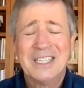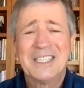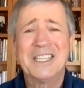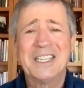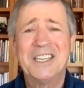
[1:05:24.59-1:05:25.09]

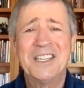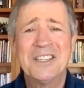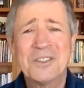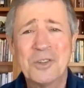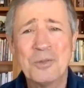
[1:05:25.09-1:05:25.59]
It's it
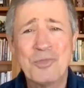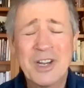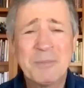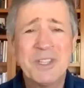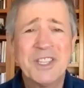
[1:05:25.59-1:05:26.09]
is
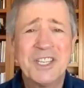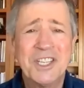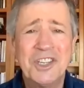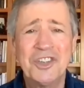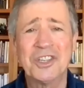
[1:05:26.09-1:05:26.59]
sobering. I mean, the
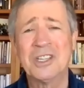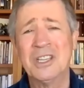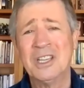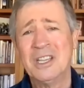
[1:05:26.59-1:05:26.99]
teaching,